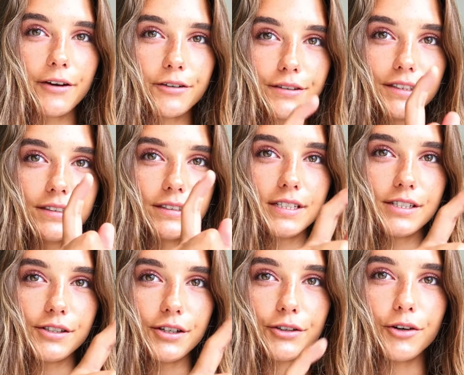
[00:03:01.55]
ordered
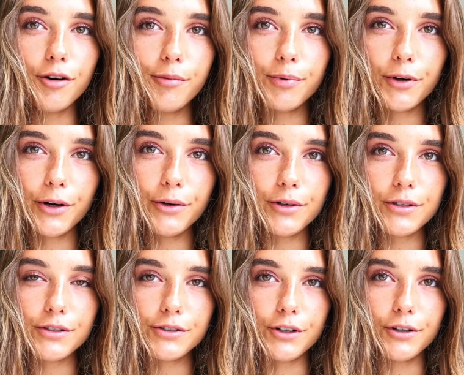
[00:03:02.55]
this GoPro
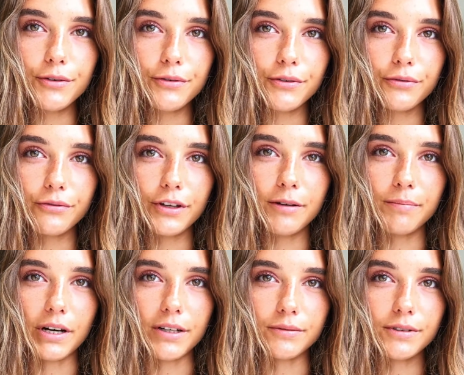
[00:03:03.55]
Surf fin
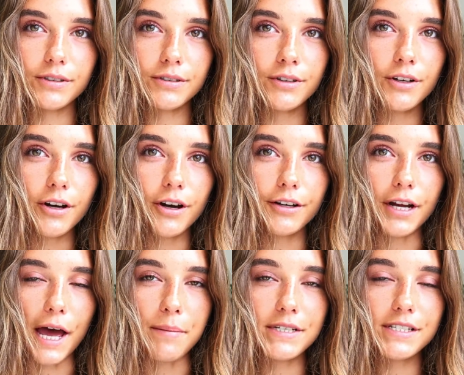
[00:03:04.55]
mount on
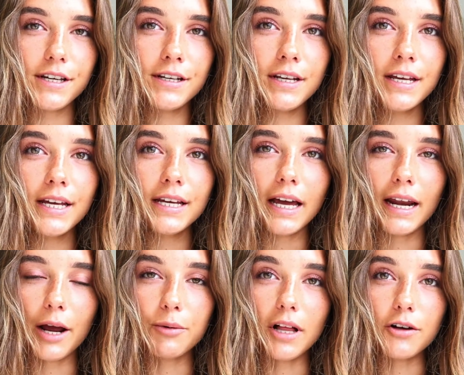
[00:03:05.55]
Amazon, and
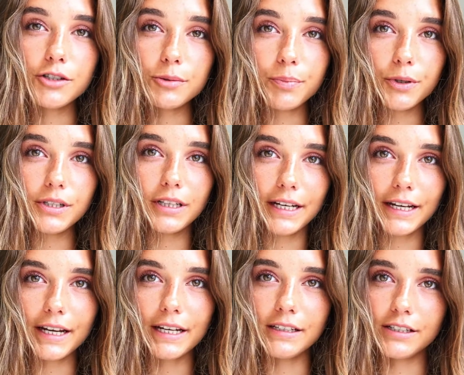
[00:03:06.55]
I will also put a
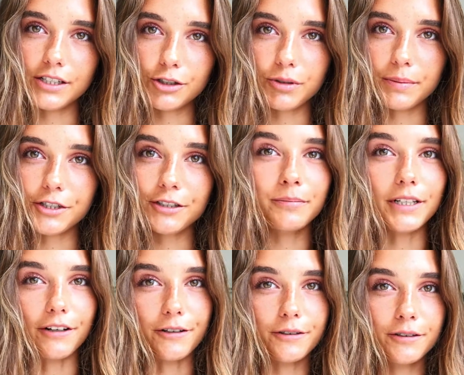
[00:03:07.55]
link in the description
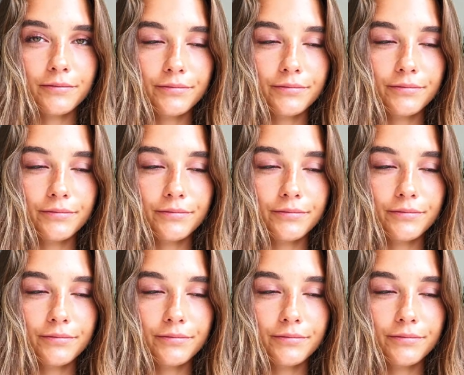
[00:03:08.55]
below.